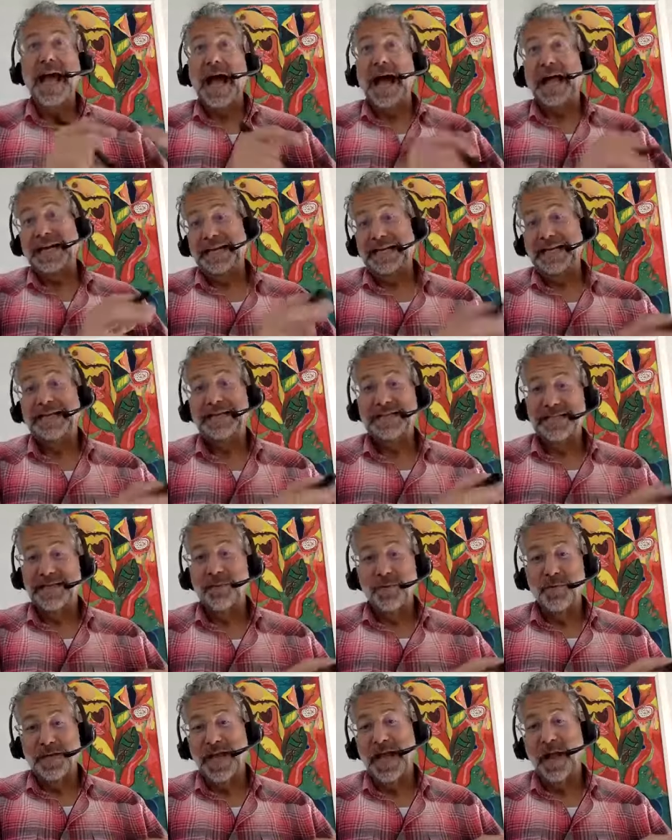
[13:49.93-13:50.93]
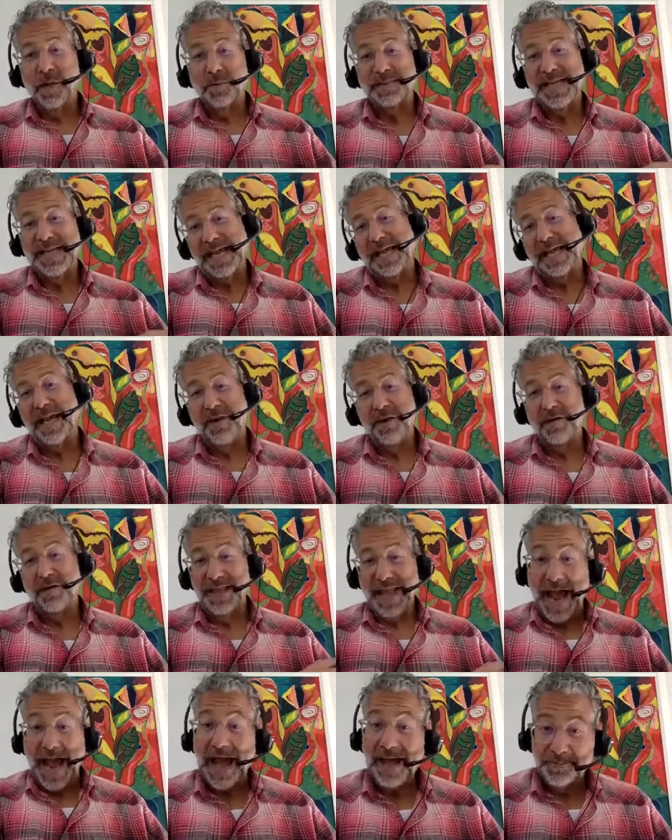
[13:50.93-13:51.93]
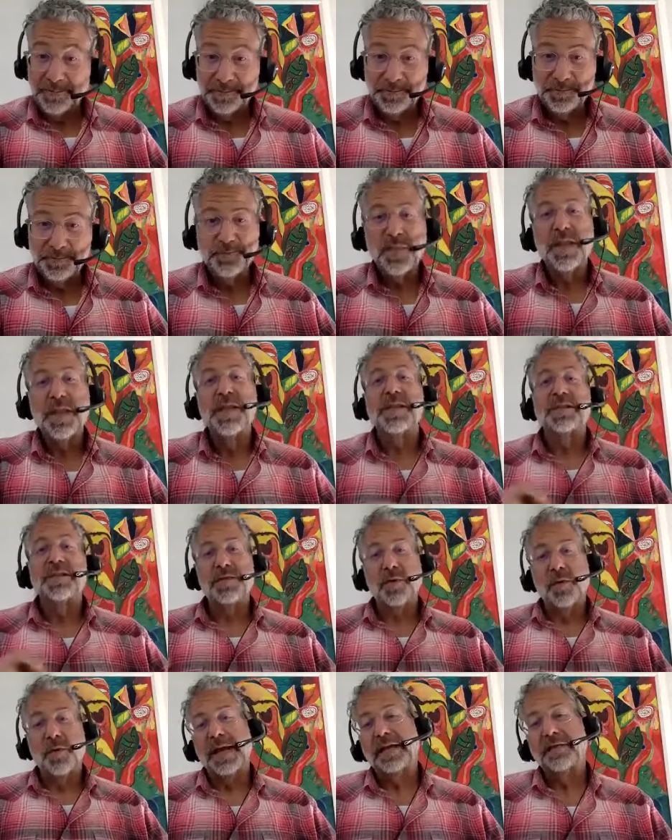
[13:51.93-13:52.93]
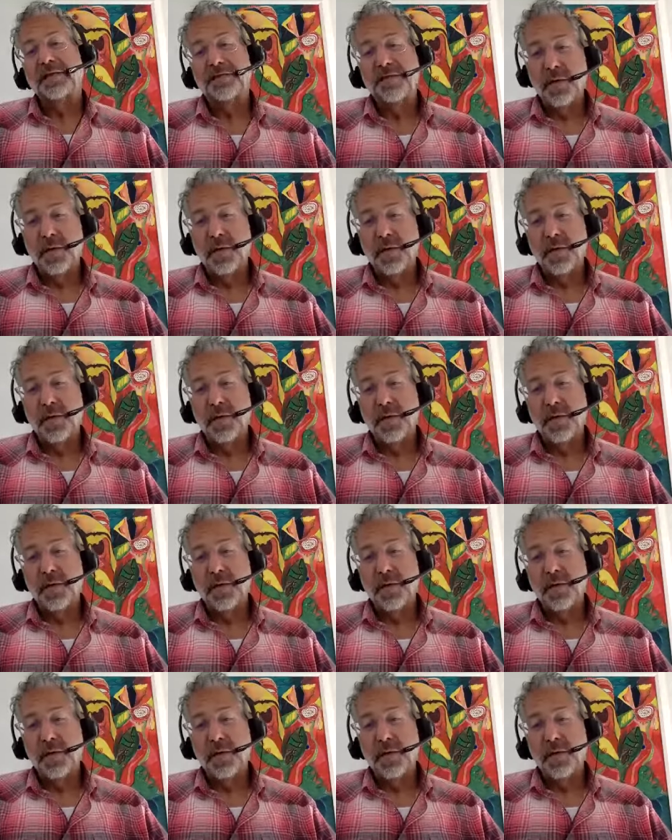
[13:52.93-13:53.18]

i needed someone to help take care of that so I could mm-hmm.